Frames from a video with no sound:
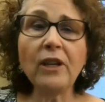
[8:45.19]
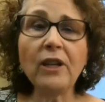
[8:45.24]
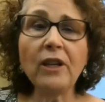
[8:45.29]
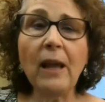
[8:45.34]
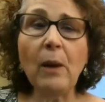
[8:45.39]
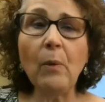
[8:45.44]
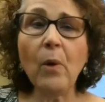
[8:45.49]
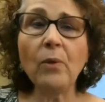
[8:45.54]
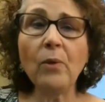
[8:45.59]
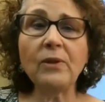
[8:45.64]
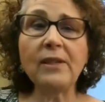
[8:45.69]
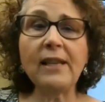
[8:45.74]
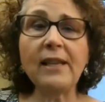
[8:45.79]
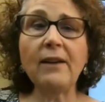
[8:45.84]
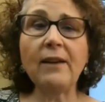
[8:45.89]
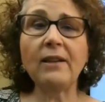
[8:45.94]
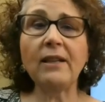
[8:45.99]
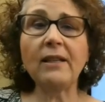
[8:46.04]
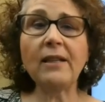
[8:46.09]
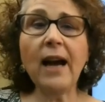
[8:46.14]
They won't
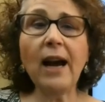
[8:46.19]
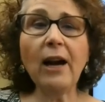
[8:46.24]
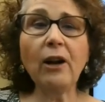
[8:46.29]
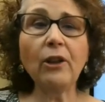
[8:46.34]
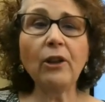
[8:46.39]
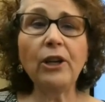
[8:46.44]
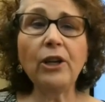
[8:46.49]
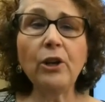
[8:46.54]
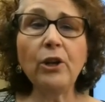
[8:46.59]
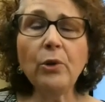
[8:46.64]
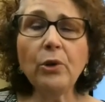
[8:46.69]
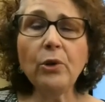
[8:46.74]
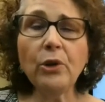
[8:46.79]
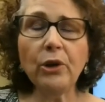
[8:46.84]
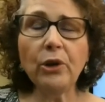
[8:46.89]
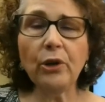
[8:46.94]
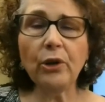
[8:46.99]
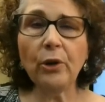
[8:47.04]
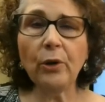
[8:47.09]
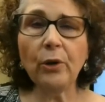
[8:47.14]
sound entirely new to
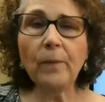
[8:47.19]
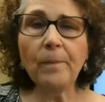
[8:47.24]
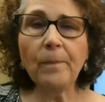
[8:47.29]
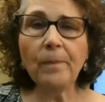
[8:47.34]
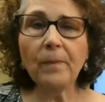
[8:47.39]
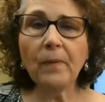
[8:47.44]
you.